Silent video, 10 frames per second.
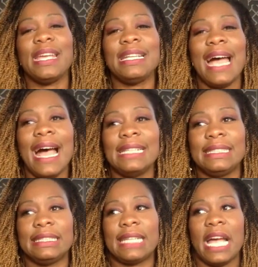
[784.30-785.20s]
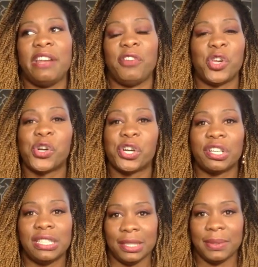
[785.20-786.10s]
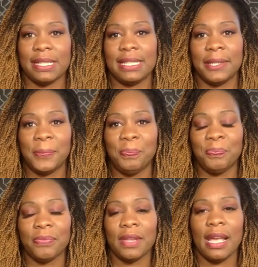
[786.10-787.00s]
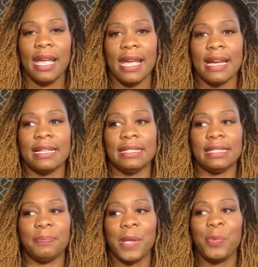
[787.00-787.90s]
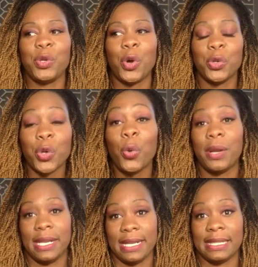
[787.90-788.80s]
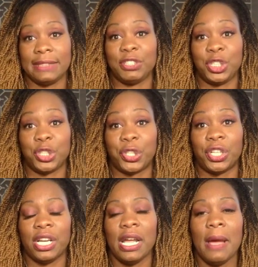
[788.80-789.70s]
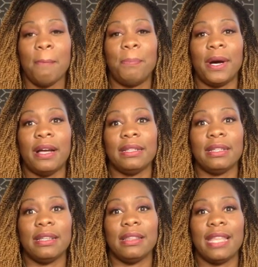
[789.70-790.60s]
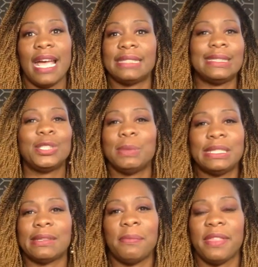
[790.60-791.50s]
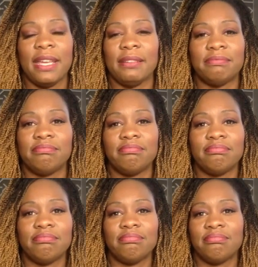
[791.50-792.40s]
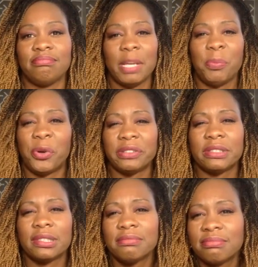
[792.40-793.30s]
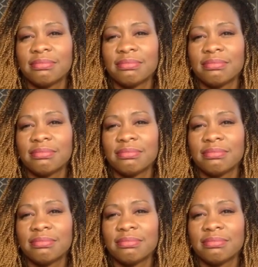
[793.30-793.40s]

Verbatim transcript: it has this kind of lure to it. And people don't know what it is for sure, but they assume it's something important.